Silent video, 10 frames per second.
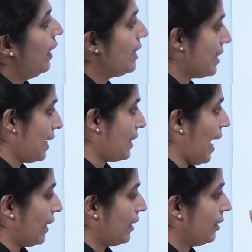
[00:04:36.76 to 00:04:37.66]
it said
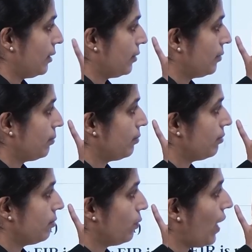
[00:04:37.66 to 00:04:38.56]
that
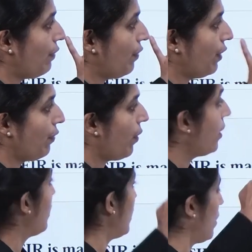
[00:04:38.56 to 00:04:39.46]

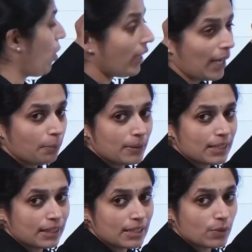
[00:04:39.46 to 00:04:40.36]
154 not
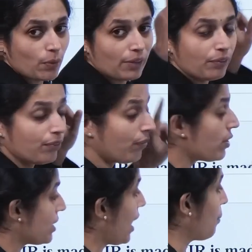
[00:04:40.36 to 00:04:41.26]
IPC, it is
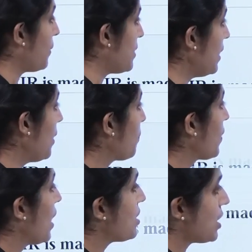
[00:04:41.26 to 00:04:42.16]
154 CrPC.
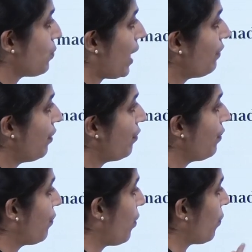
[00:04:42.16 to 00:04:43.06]
Section
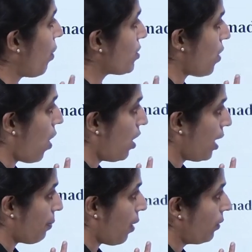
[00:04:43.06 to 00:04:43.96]
154 was
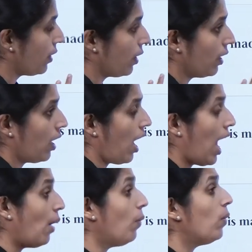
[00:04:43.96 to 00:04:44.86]
all about
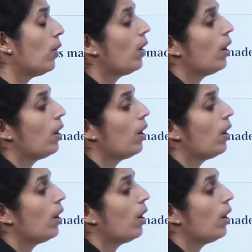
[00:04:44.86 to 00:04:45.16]
how